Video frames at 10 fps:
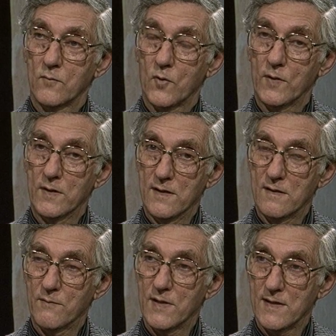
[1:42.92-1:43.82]
But one
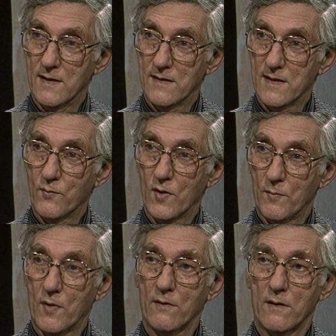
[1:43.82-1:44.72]
needs to be sensible
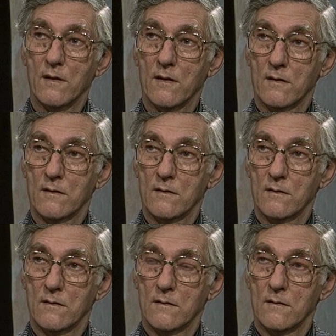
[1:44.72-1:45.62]
about it
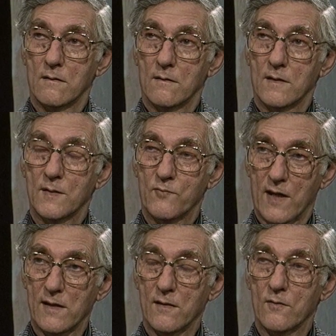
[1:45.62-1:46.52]
and
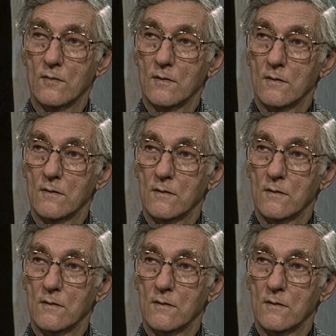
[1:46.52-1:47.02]
practical.